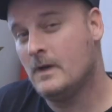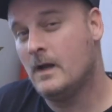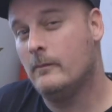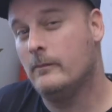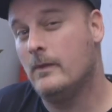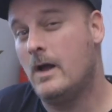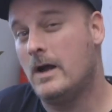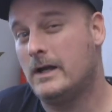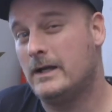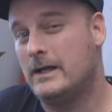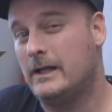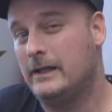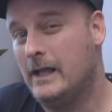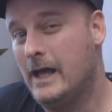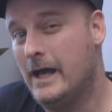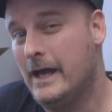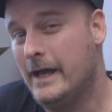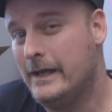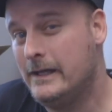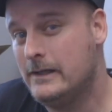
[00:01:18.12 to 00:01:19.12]
not going to
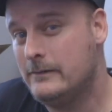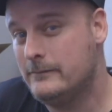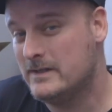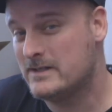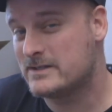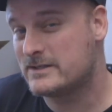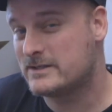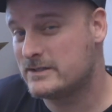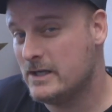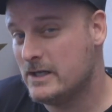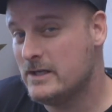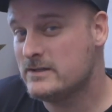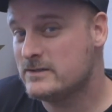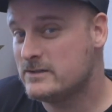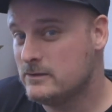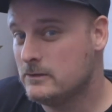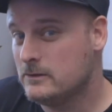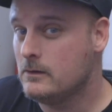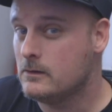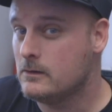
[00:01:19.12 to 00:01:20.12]
lie. This does
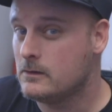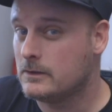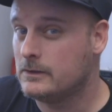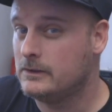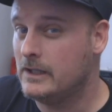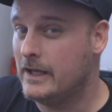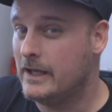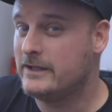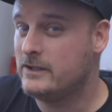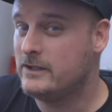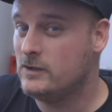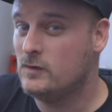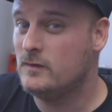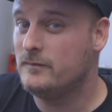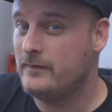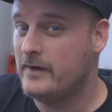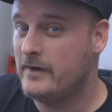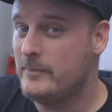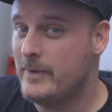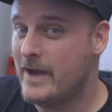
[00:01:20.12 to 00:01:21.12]
look like
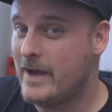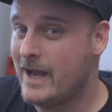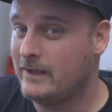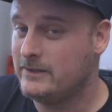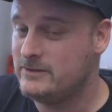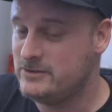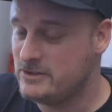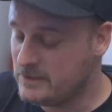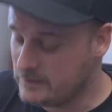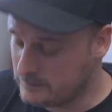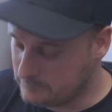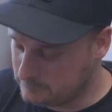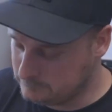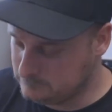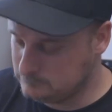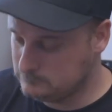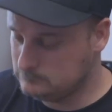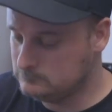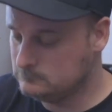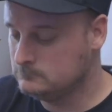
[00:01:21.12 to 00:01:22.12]
Unify packaging.
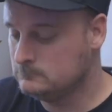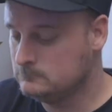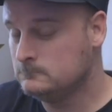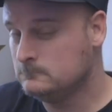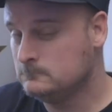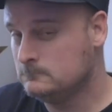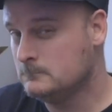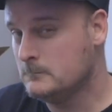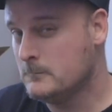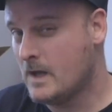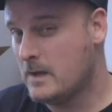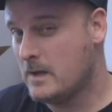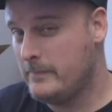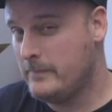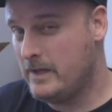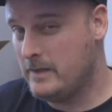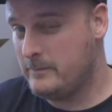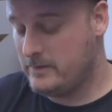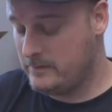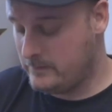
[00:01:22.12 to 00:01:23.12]

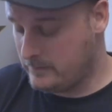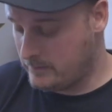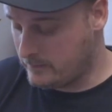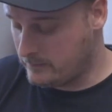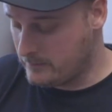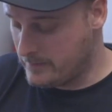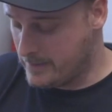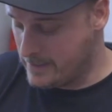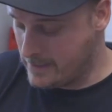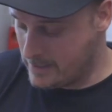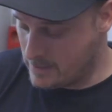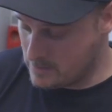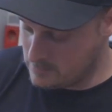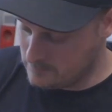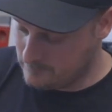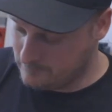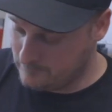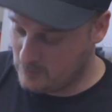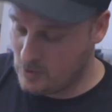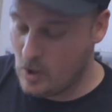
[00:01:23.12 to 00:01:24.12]
Maybe they're
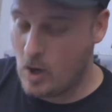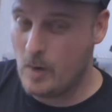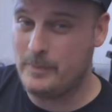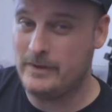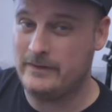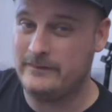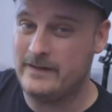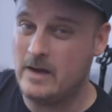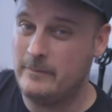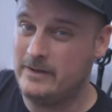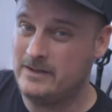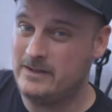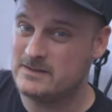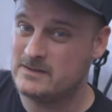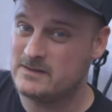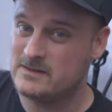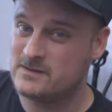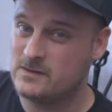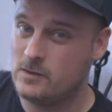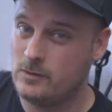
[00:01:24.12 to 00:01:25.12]
copying that because it's
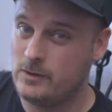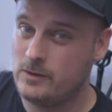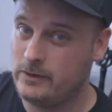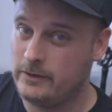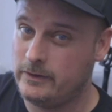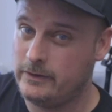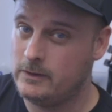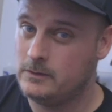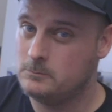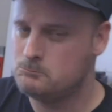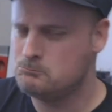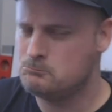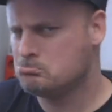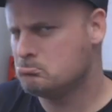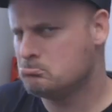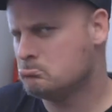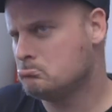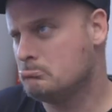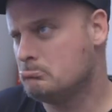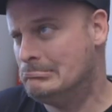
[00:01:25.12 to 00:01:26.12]
so good.
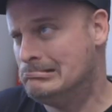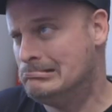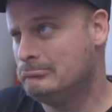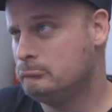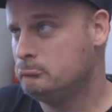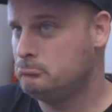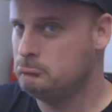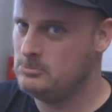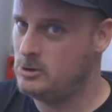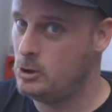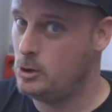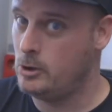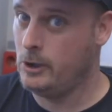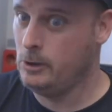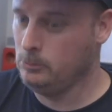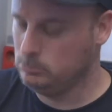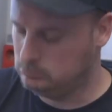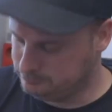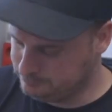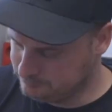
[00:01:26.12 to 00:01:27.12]
Don't know.
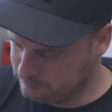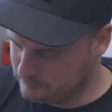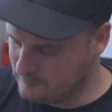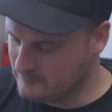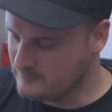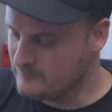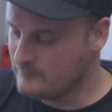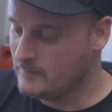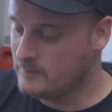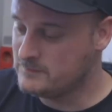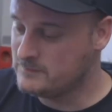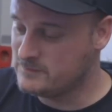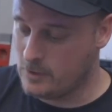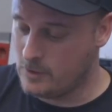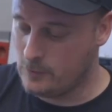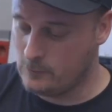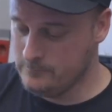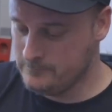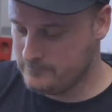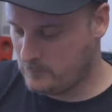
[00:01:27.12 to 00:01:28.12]
So
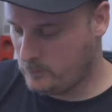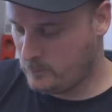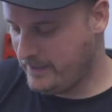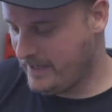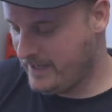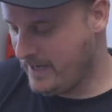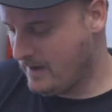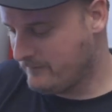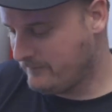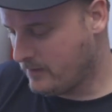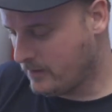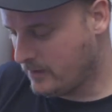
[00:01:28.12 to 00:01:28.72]
we have our